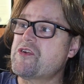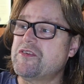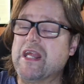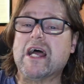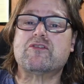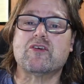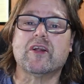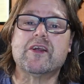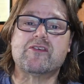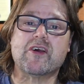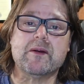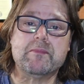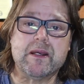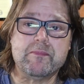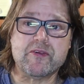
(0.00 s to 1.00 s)
naturally, it's
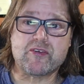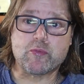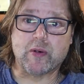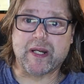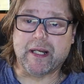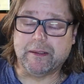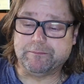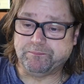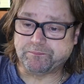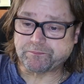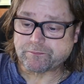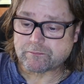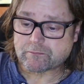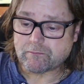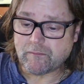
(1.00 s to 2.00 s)
going to be a bit sweeter.
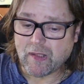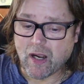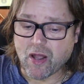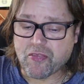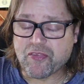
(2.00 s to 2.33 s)
I